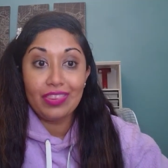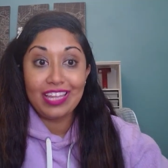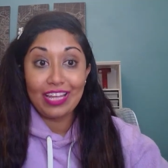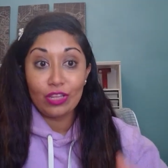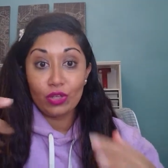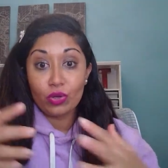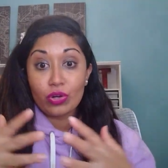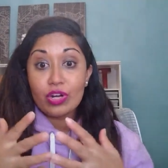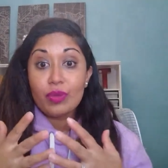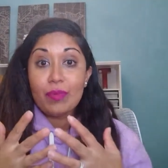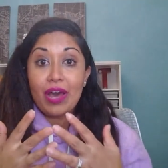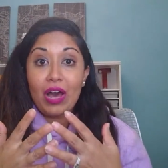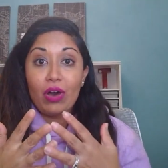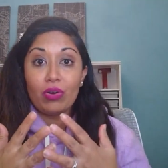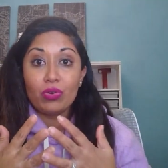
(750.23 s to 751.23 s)
they learn
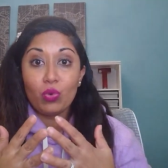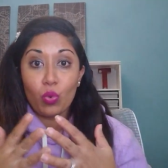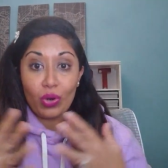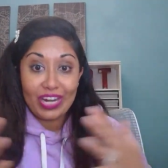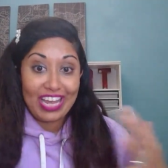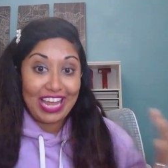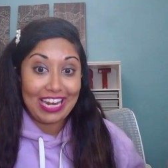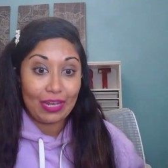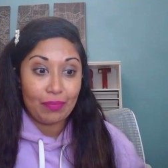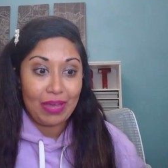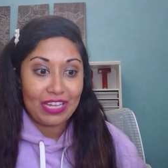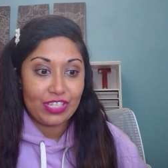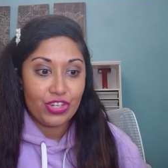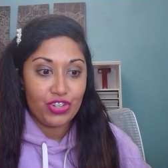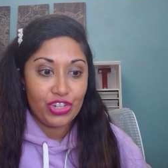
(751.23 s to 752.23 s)
about organic
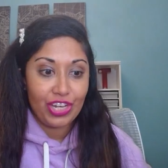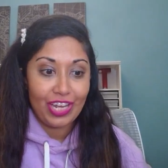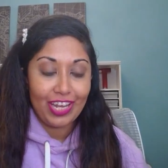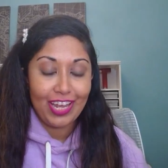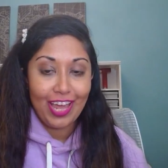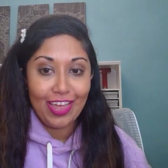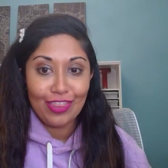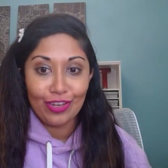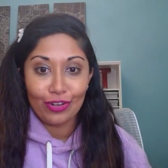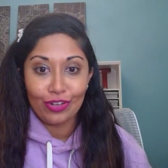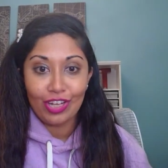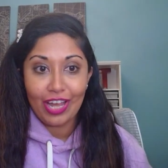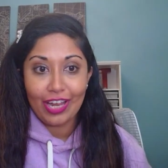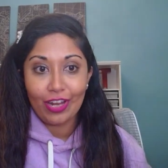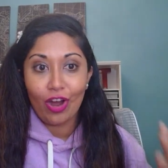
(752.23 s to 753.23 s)
messaging, and they're
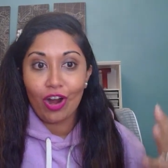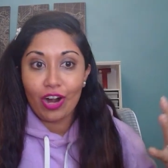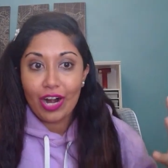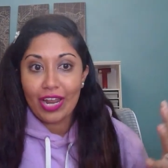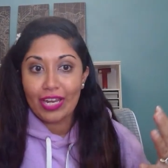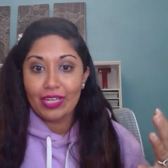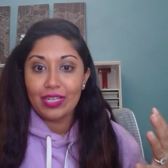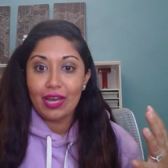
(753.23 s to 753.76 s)
like, all right,